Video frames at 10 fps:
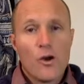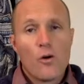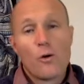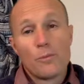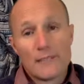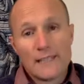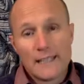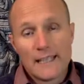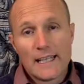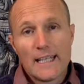or
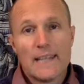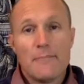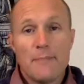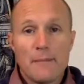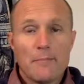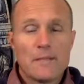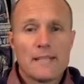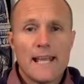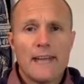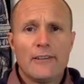particularly the members
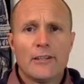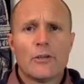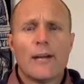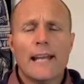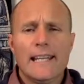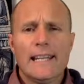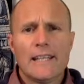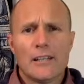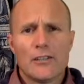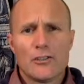area or anything
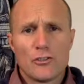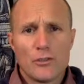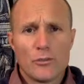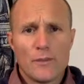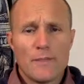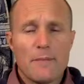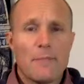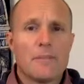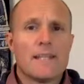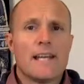I can do with the
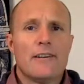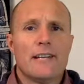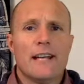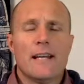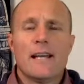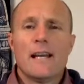members area,